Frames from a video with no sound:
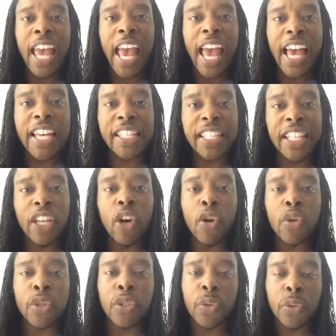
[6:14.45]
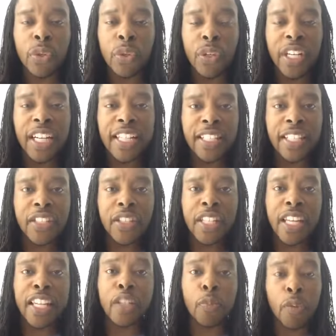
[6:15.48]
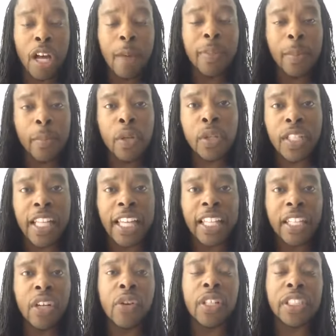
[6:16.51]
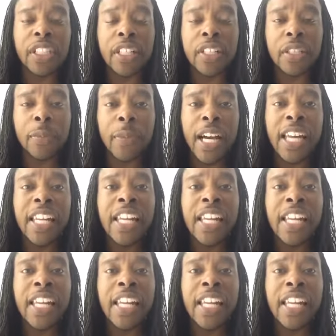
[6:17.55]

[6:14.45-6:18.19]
as he goes into an organization that he's probably most likely going to undermine